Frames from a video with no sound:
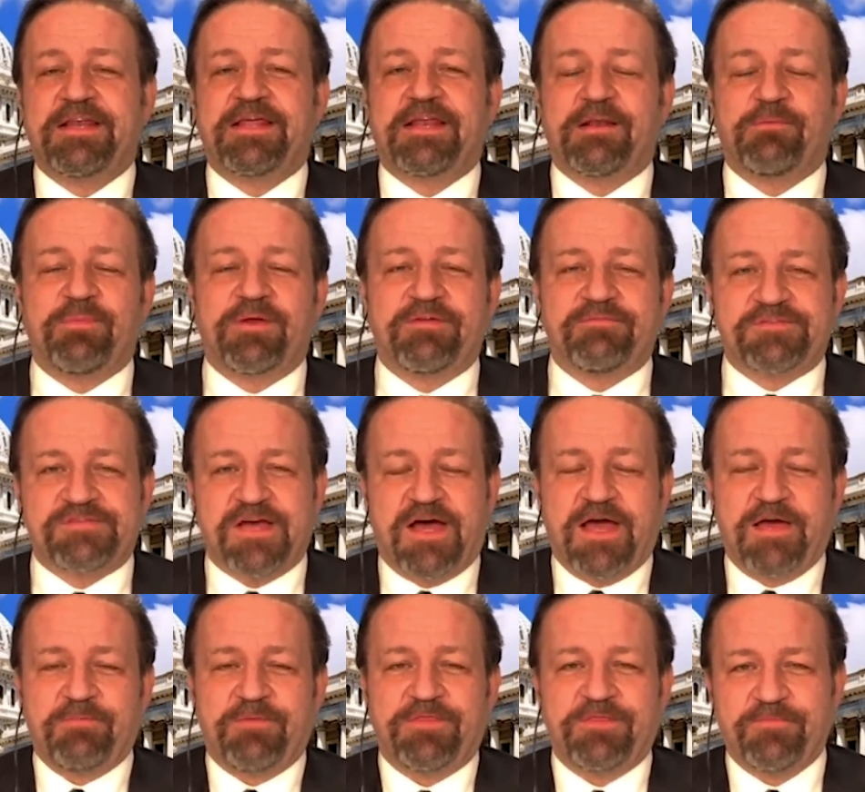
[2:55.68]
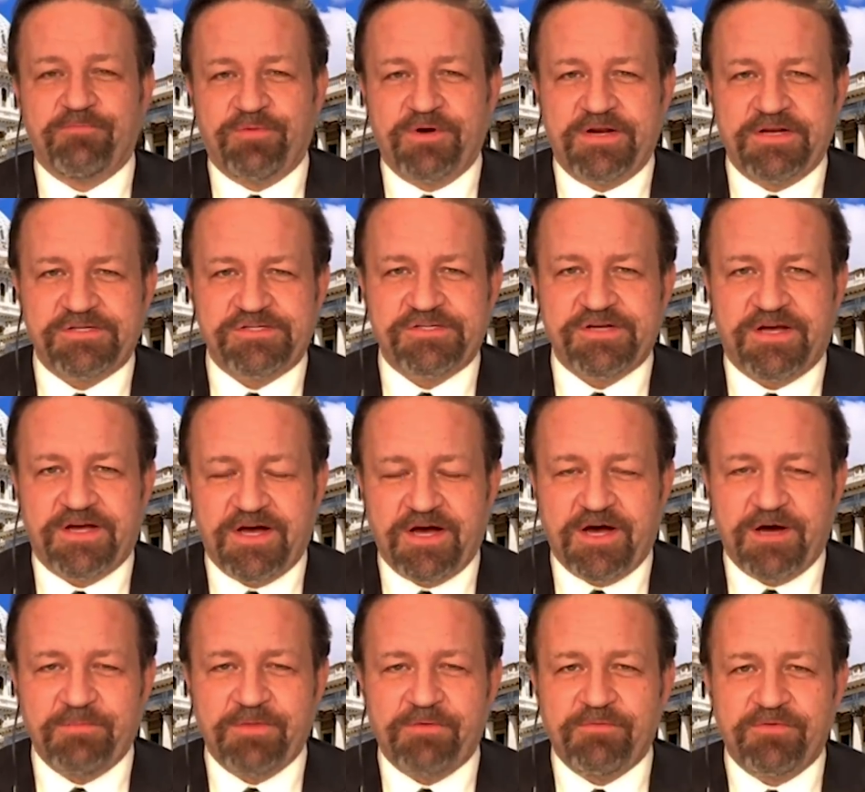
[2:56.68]
little bit of time in the British uh,
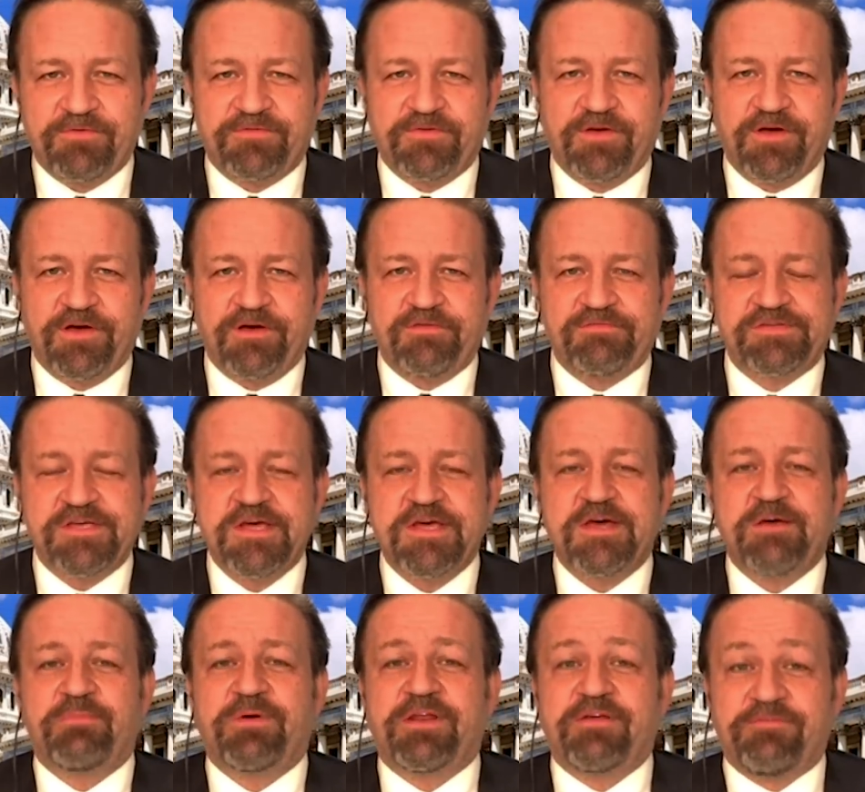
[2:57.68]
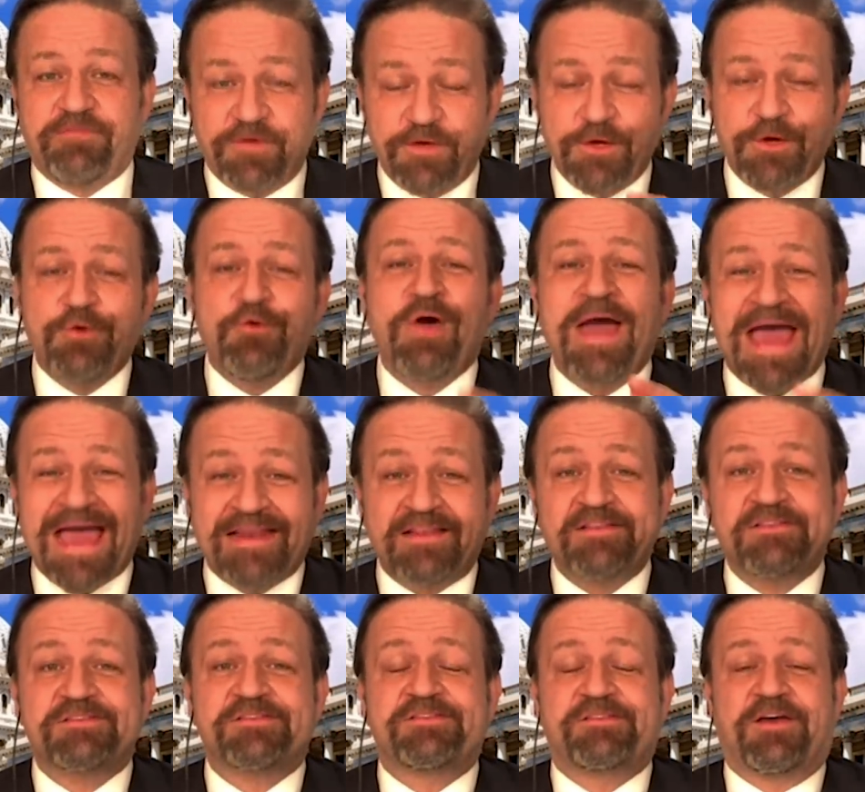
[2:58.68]
Army Reserves. But if you
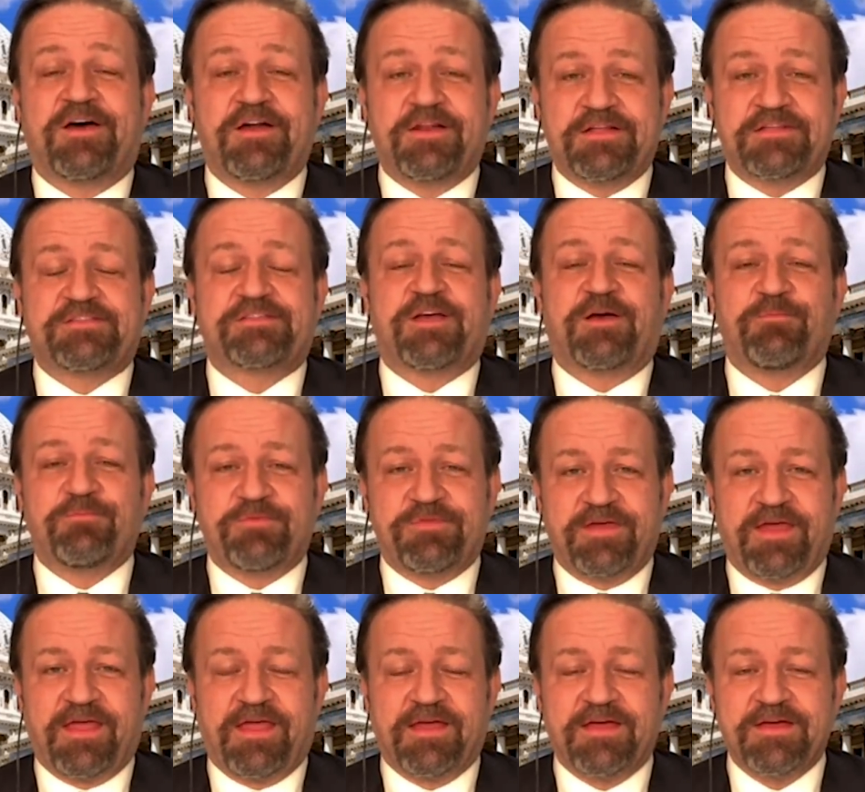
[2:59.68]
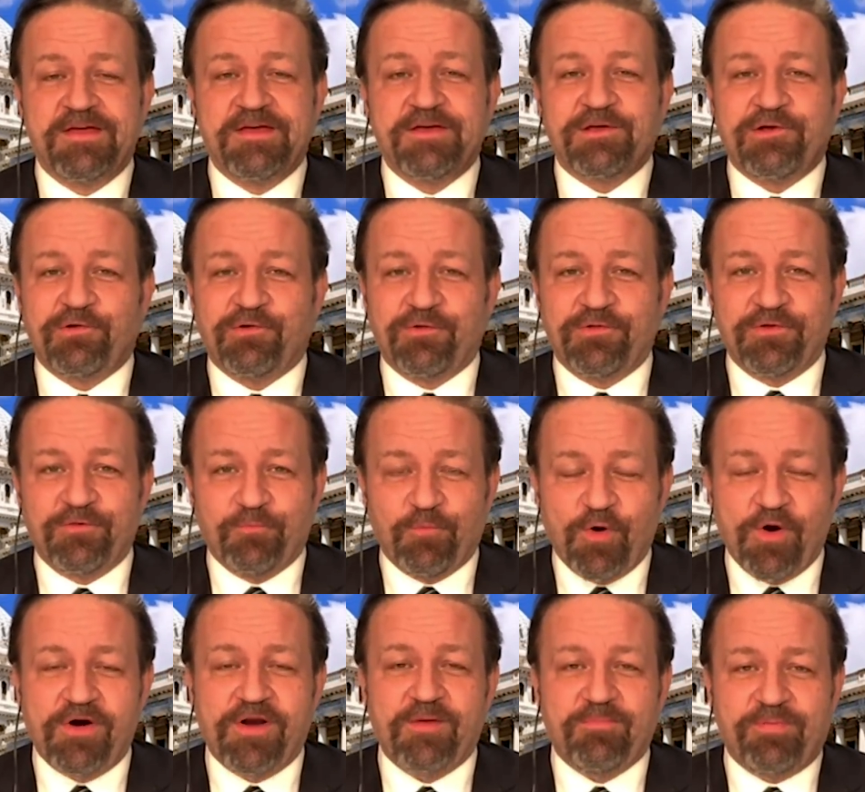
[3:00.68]
hadn't started something, called the
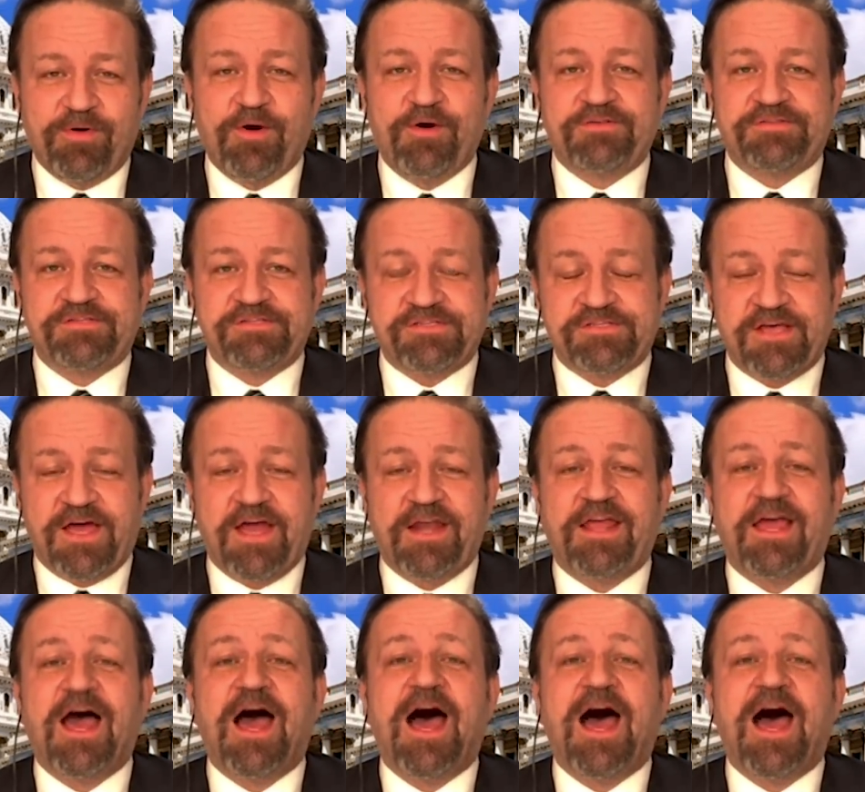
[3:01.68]
Warrior Poet Society,